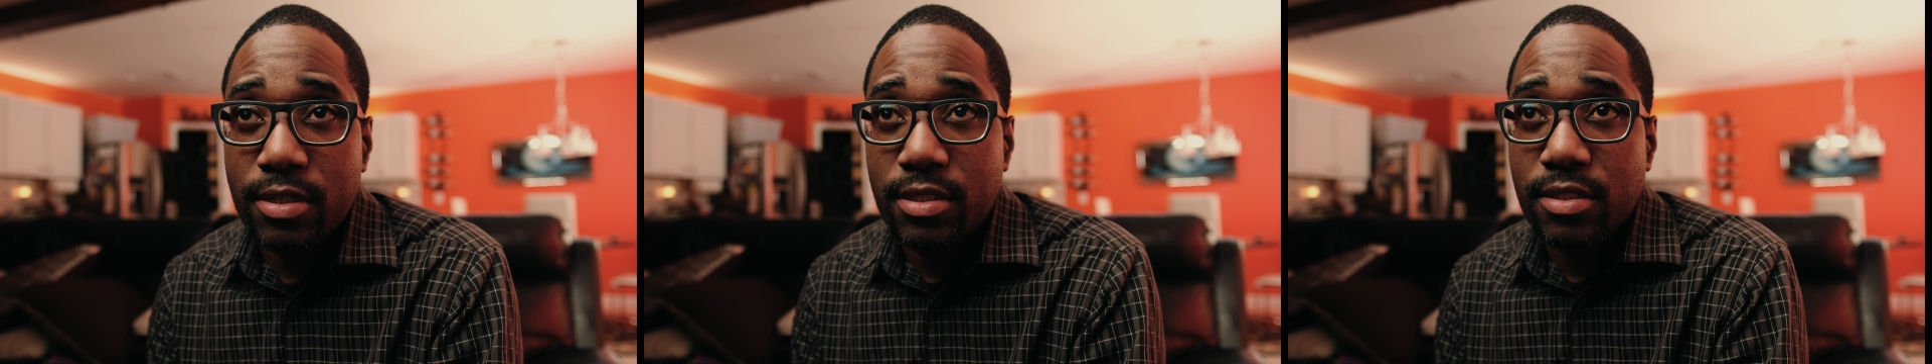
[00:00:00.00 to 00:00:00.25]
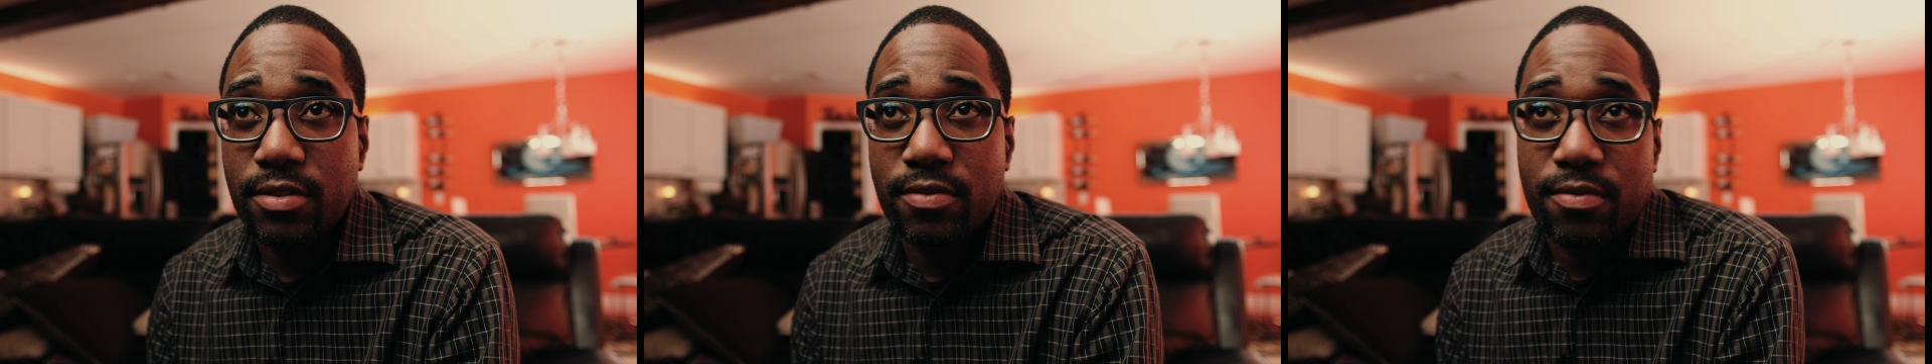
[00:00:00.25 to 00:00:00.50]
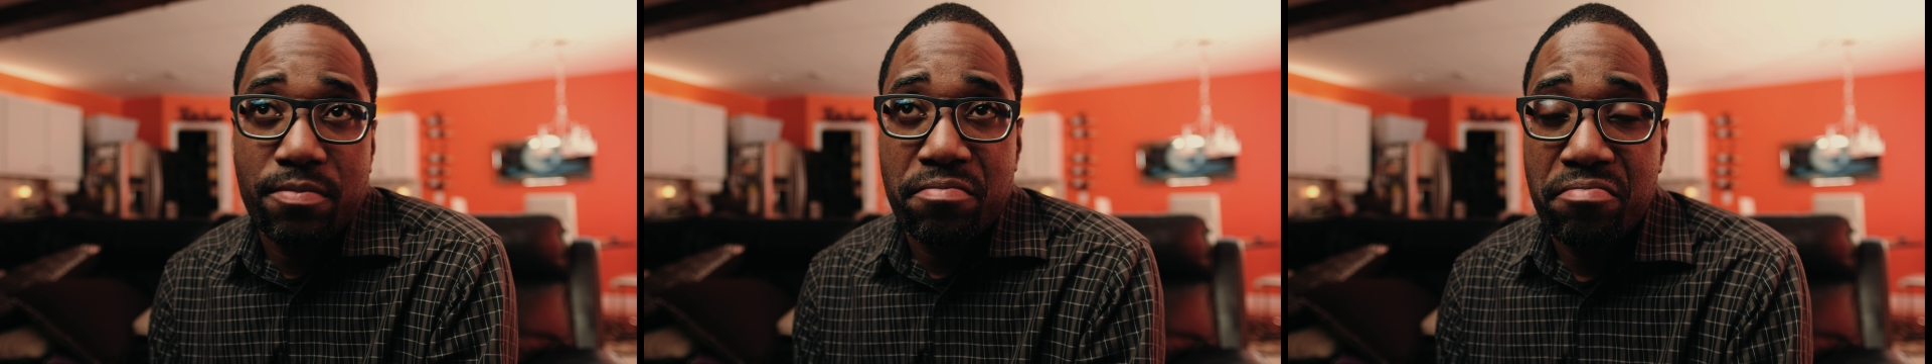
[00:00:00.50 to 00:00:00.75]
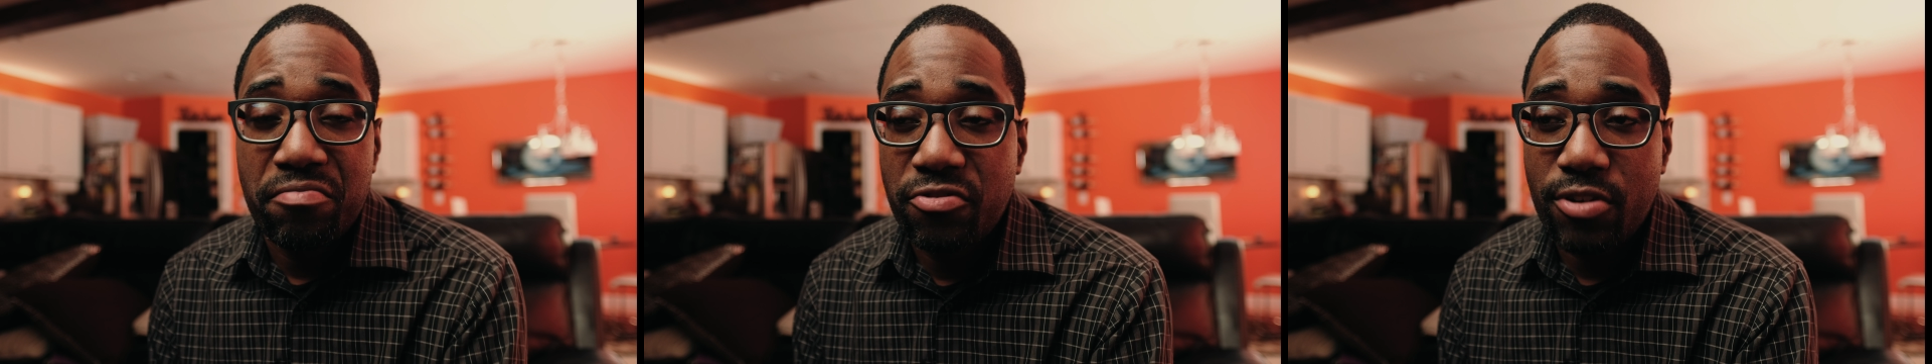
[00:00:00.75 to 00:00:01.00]
I just
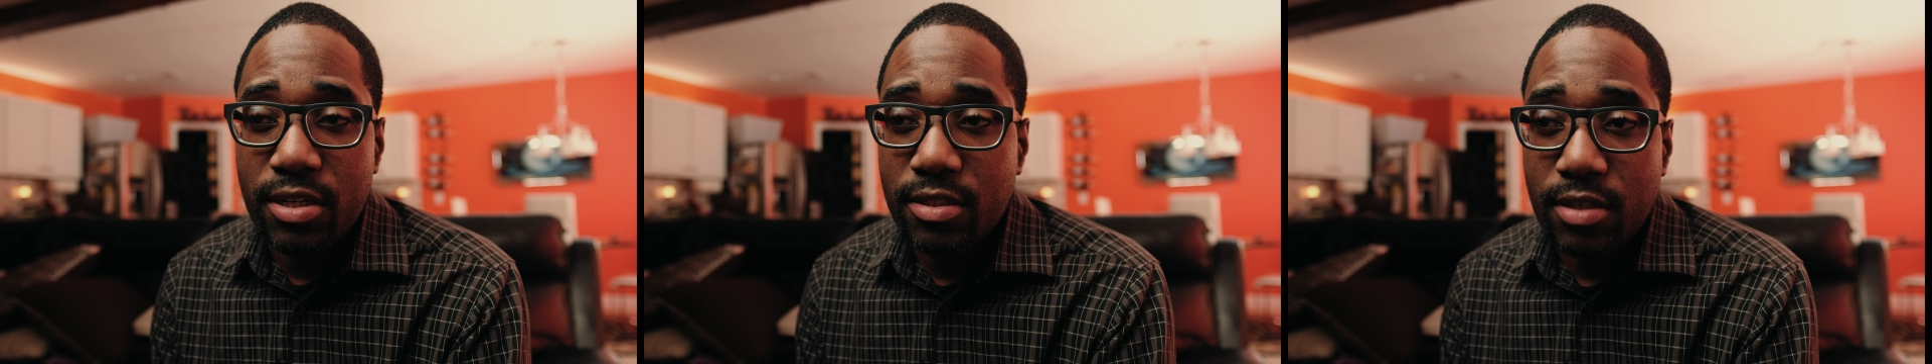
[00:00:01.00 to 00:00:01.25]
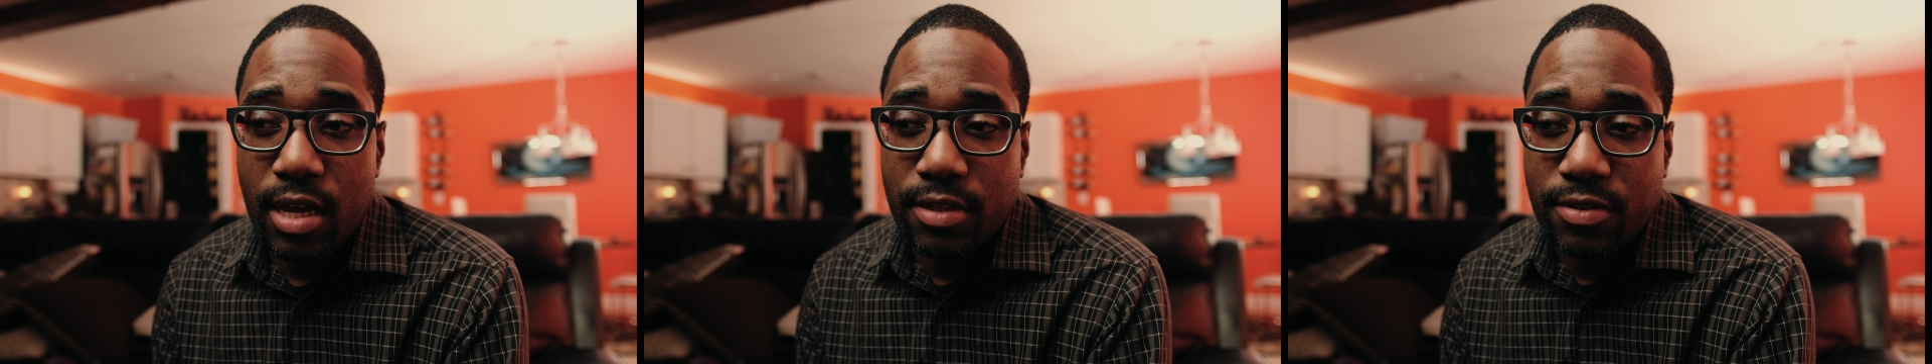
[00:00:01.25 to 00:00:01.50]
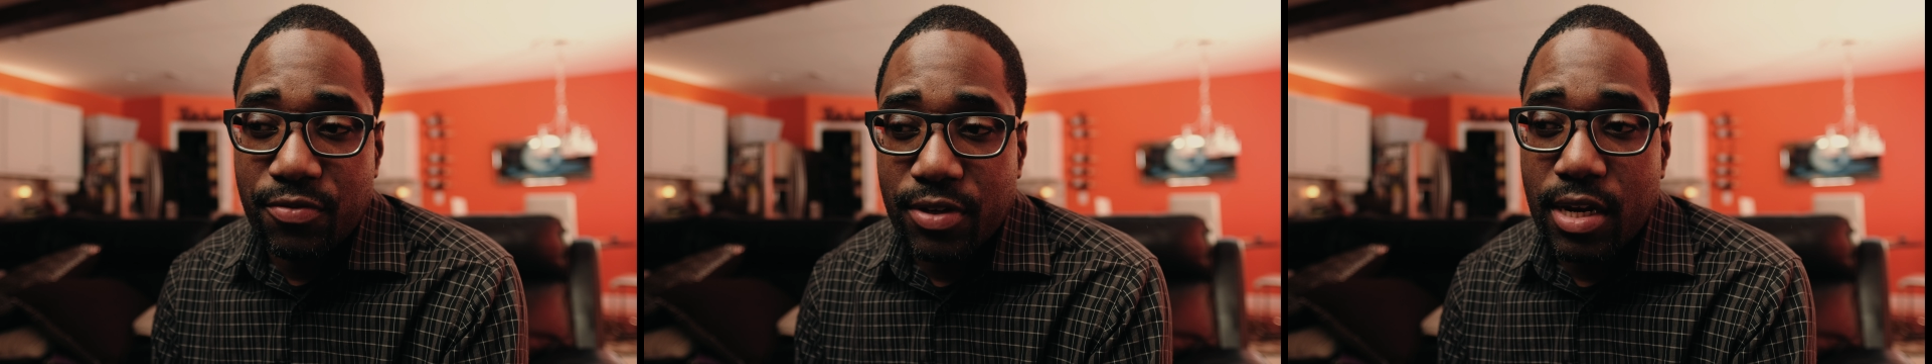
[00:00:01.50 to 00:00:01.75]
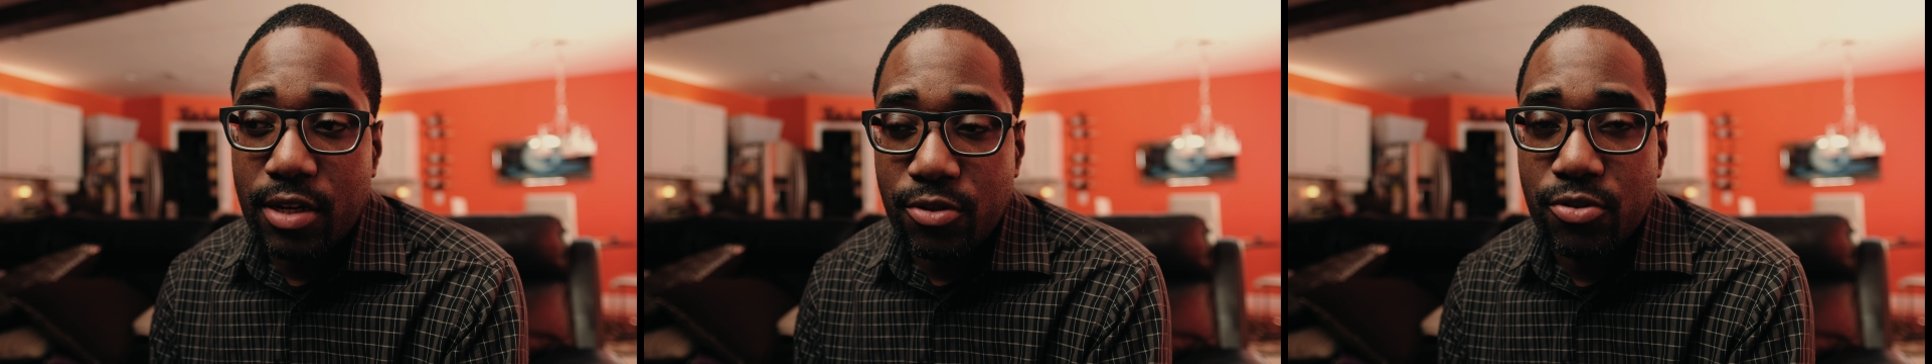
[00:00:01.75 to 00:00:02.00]

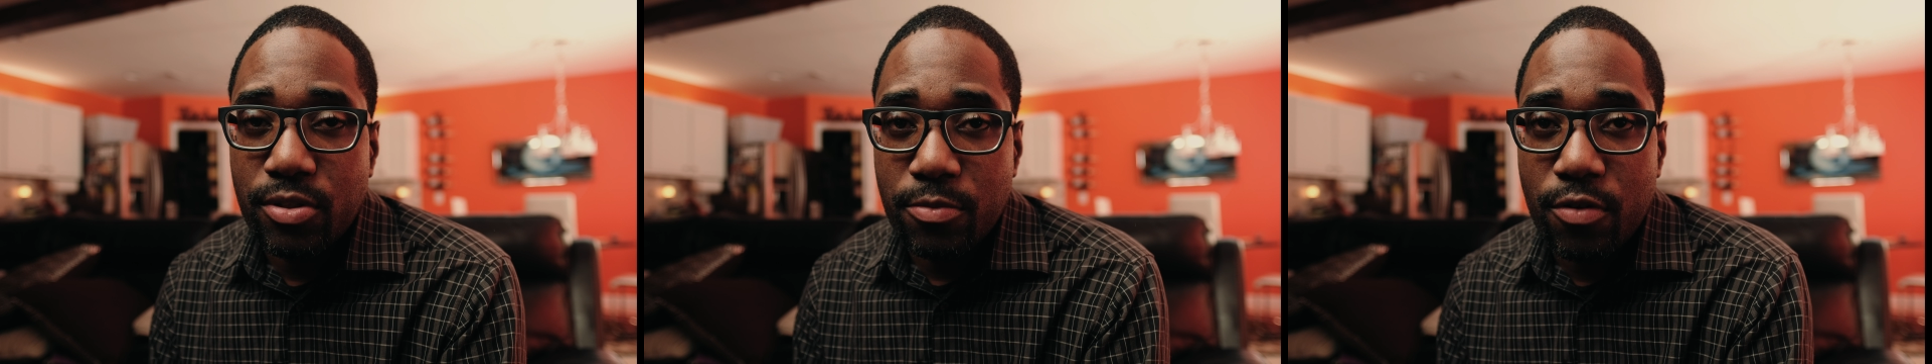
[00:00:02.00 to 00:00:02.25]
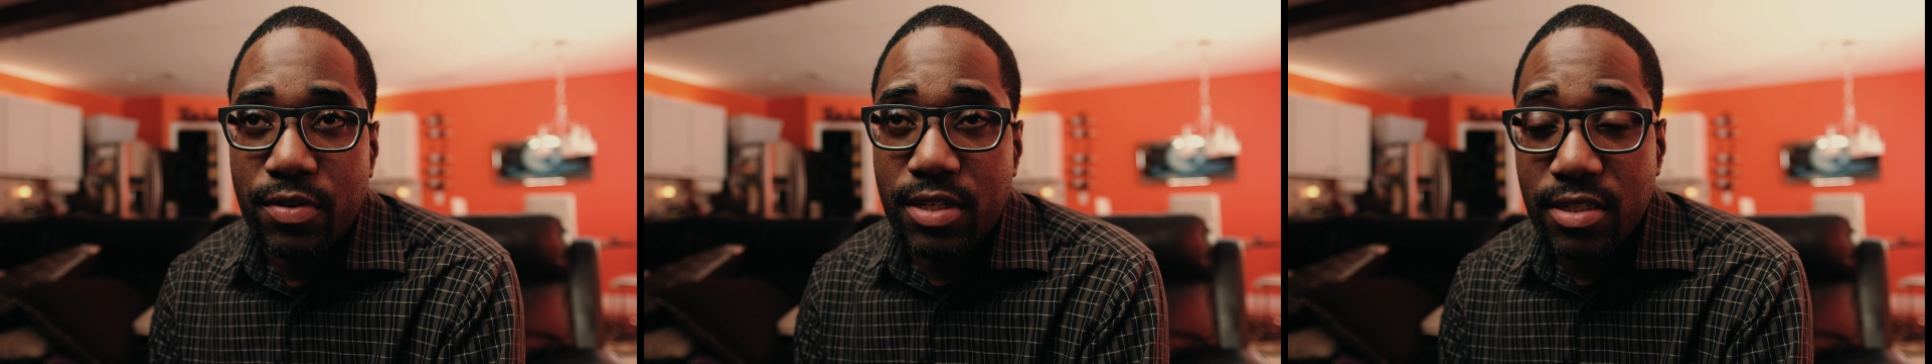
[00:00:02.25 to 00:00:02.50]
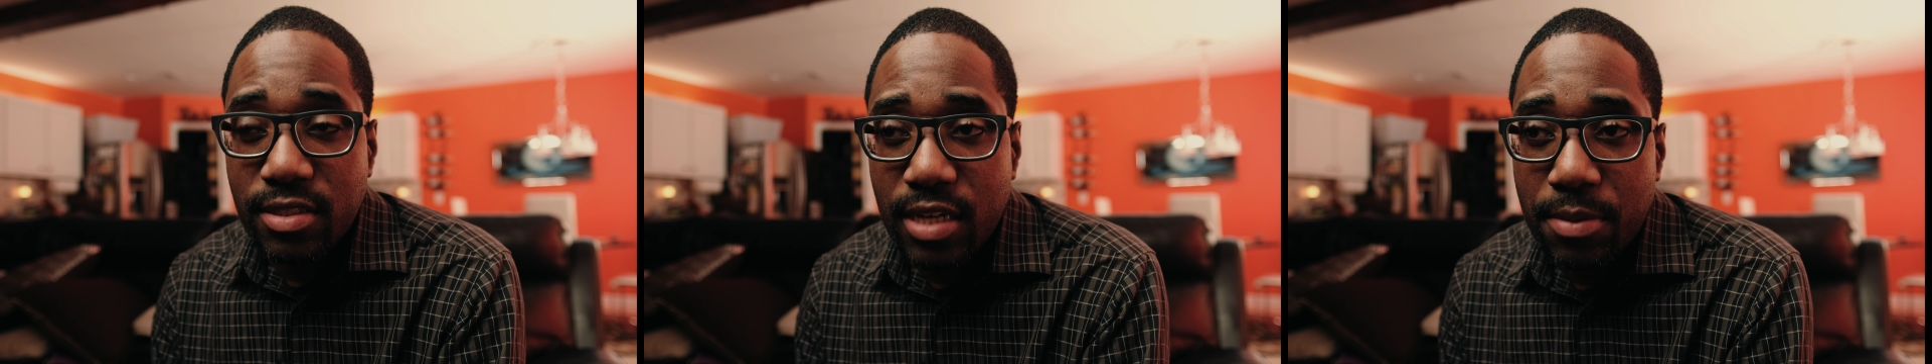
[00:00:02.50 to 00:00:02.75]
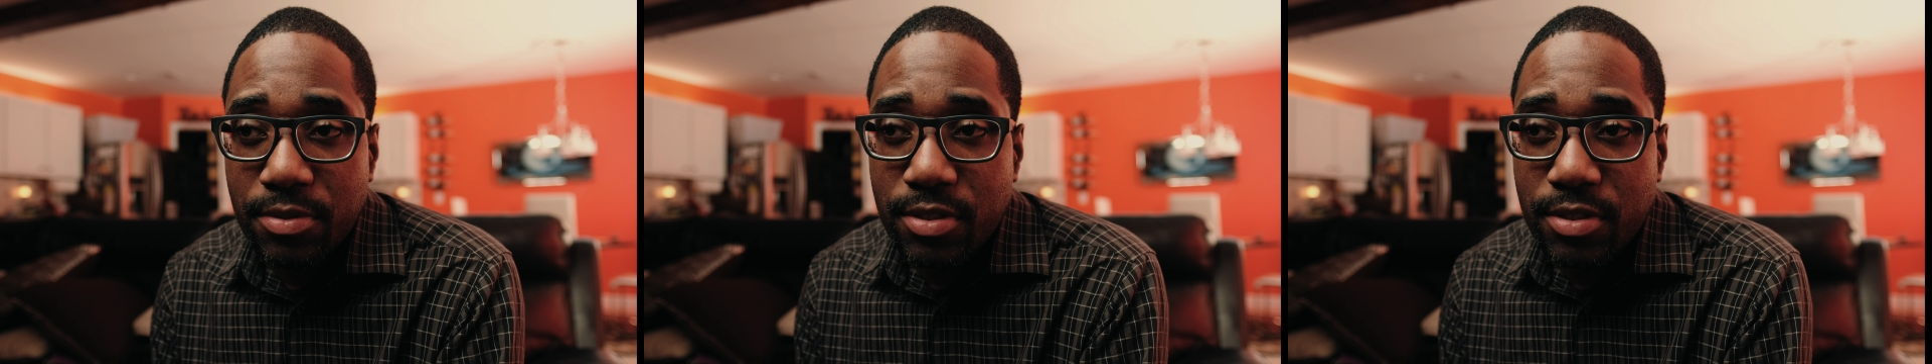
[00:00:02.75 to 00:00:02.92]
figured I'd use the MOVI this time